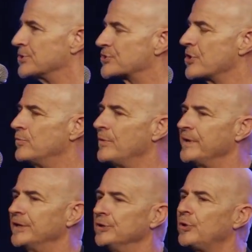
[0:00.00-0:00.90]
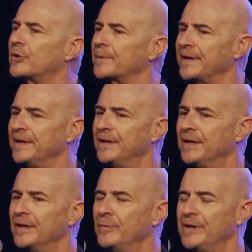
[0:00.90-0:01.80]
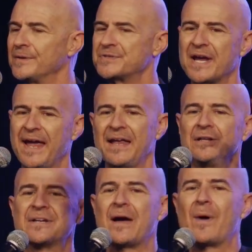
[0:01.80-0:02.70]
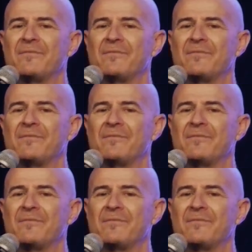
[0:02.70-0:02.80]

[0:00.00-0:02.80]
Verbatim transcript: So when we glory, we don't say, hey, look how